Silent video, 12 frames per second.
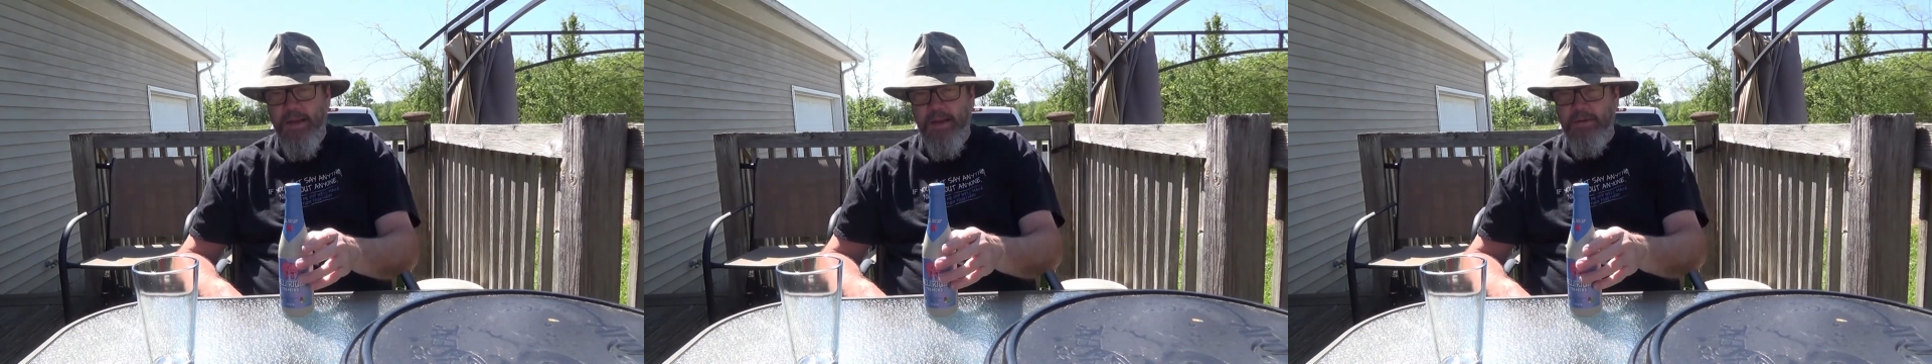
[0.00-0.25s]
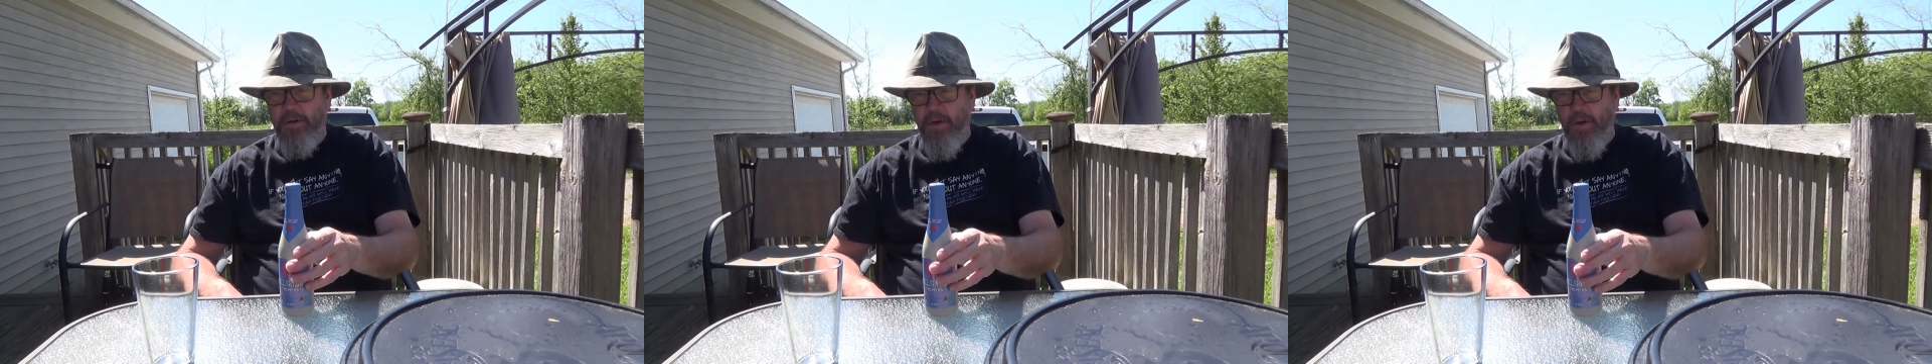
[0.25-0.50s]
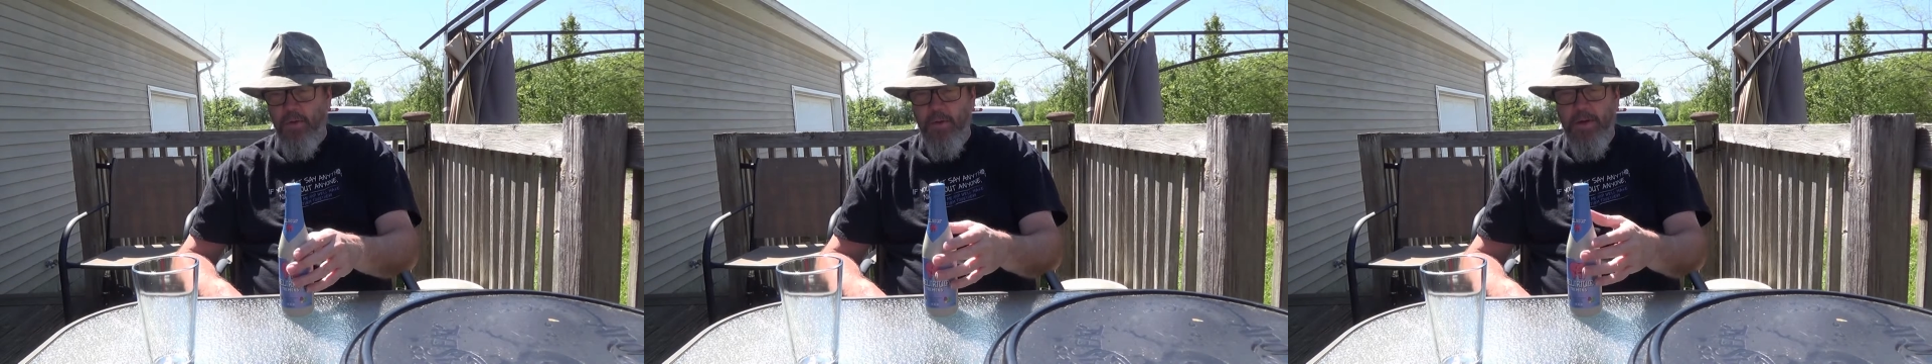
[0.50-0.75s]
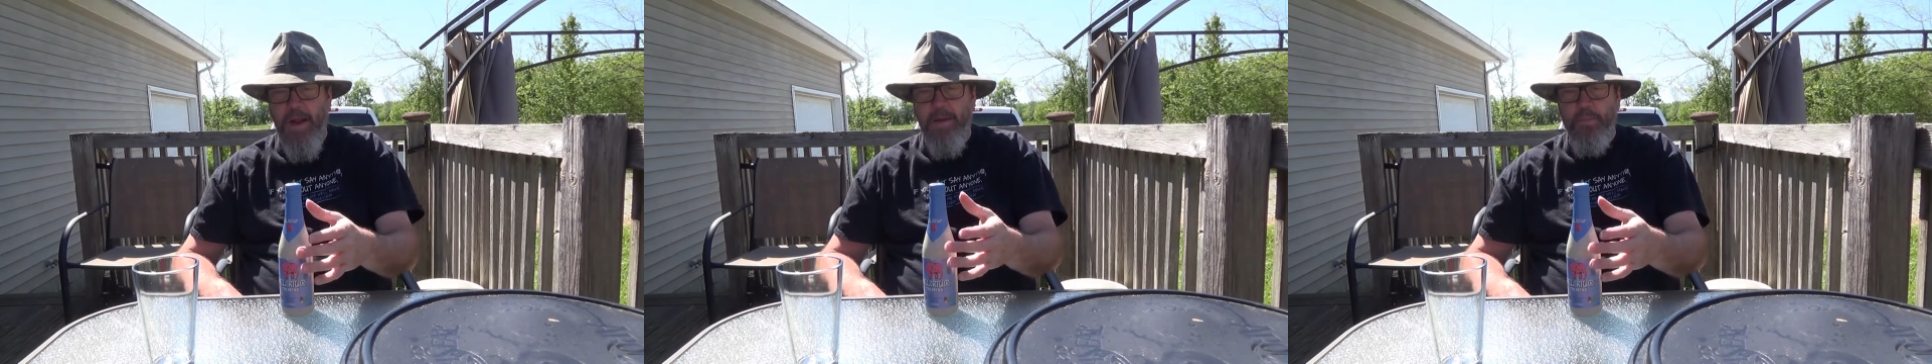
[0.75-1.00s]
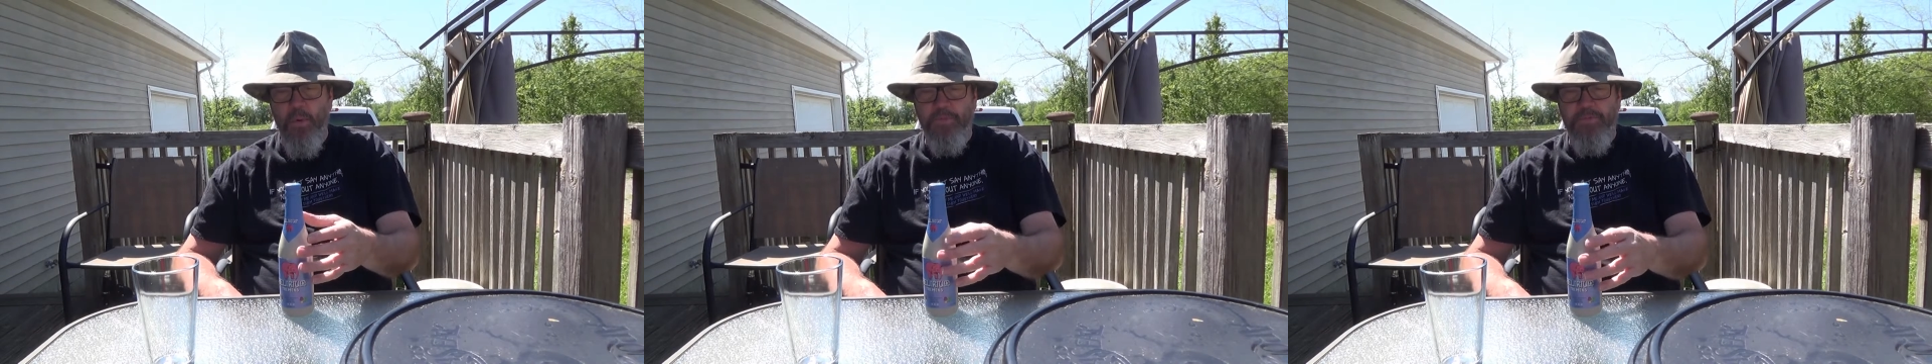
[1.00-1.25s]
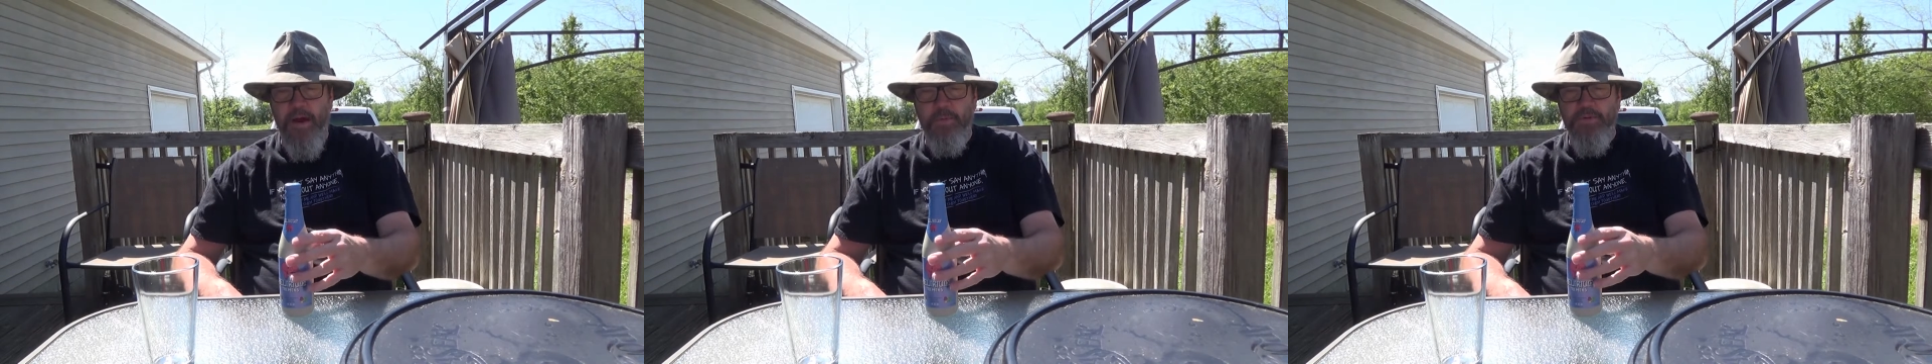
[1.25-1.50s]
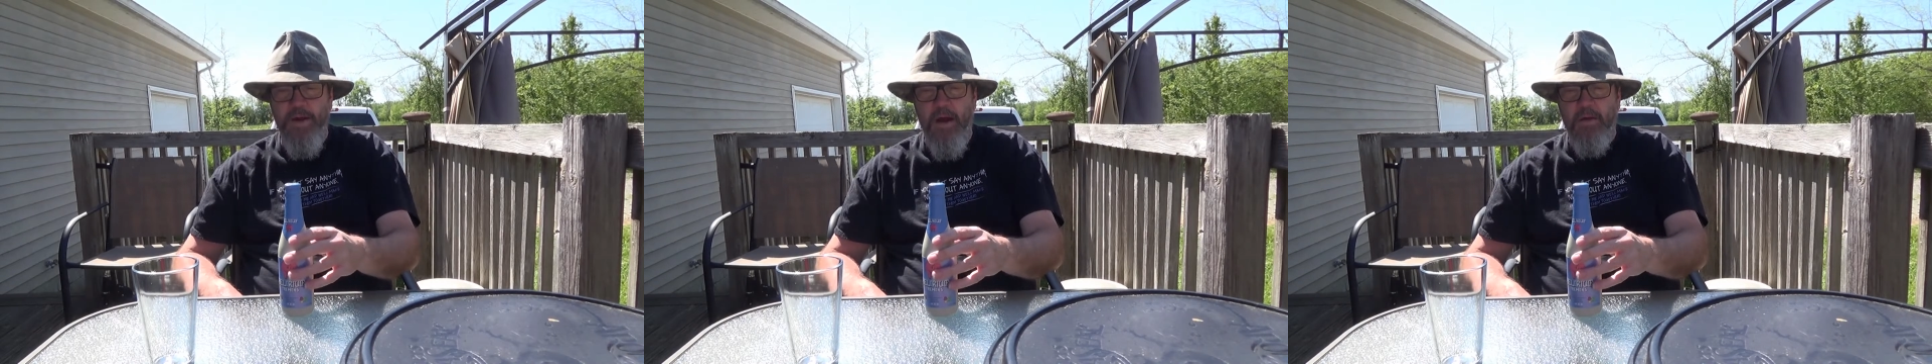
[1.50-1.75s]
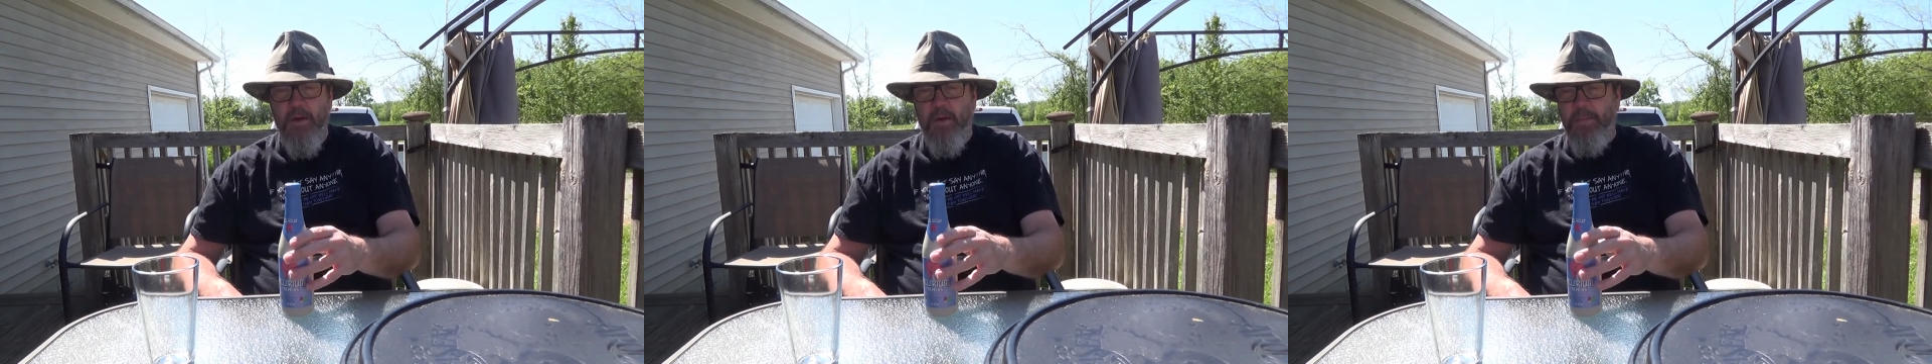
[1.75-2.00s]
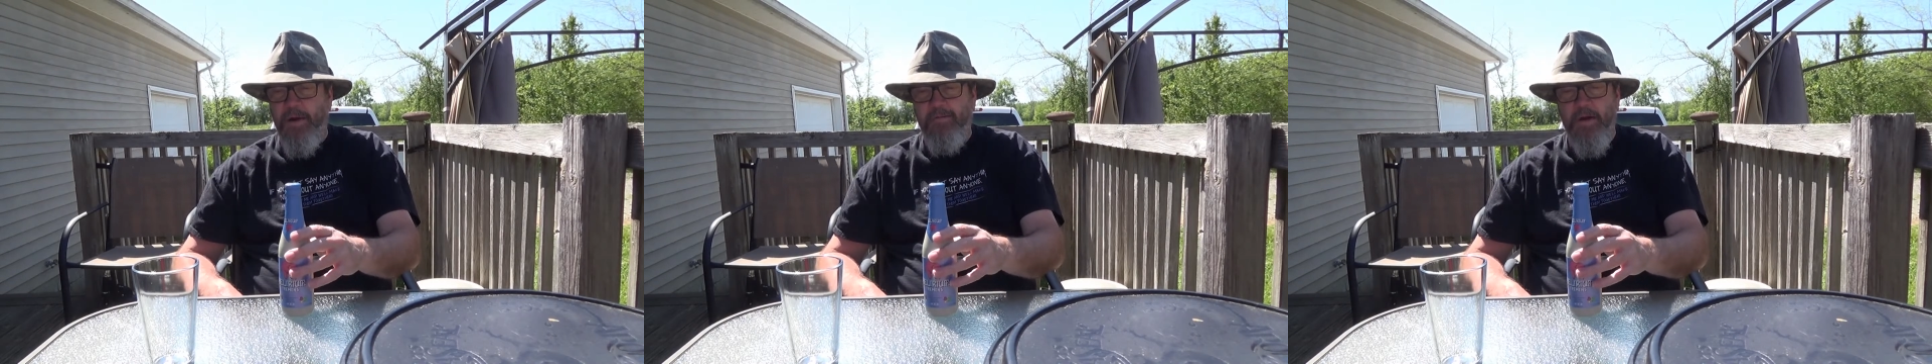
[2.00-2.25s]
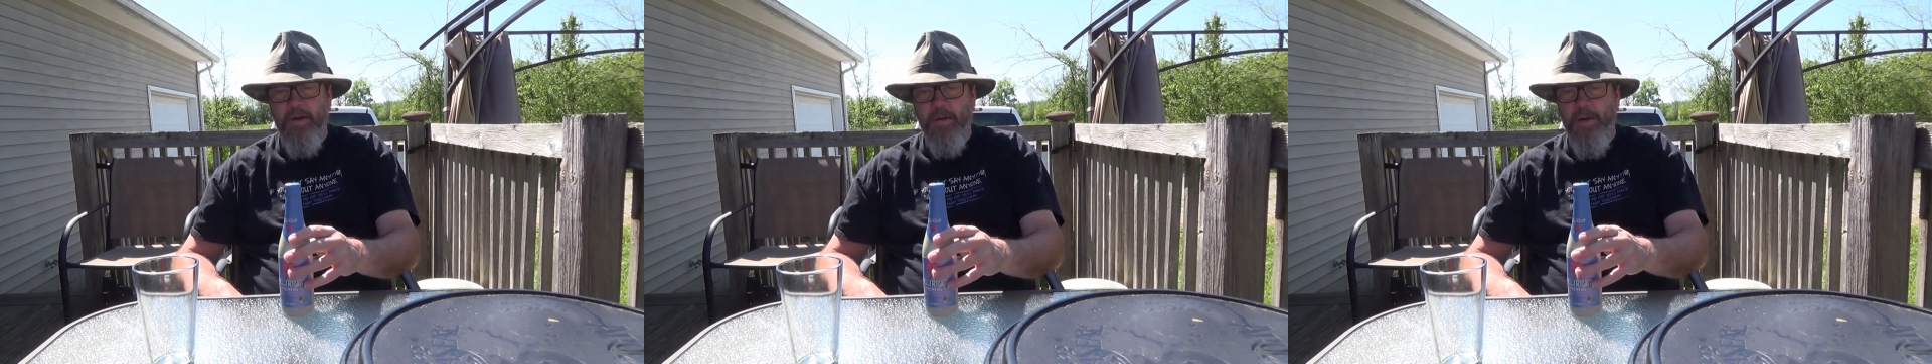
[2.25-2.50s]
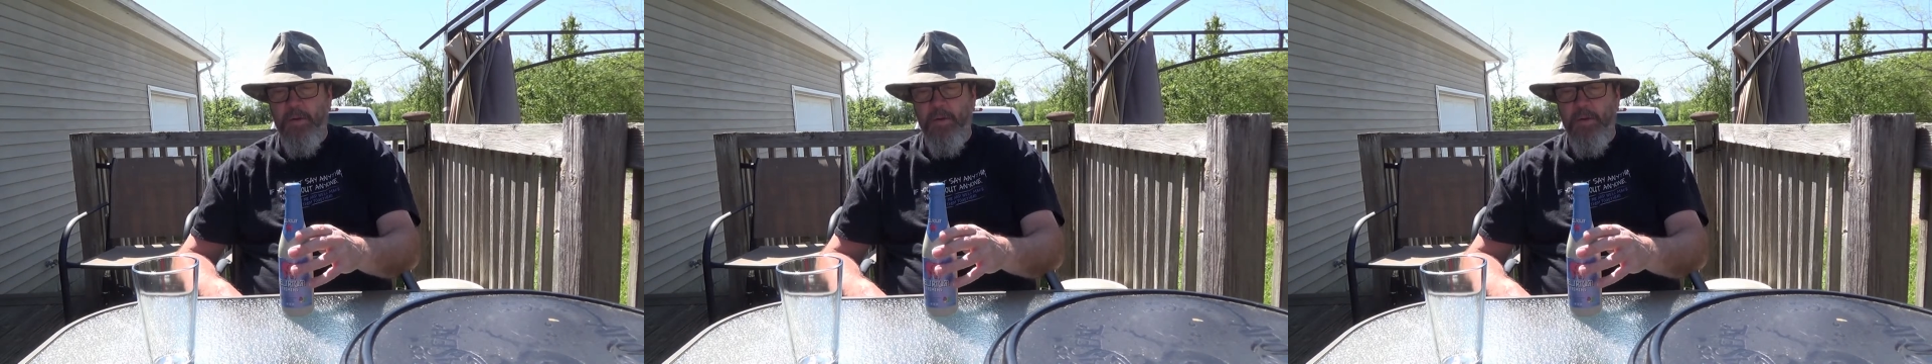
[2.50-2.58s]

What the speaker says: And you know, at 8.5% alcohol by volume,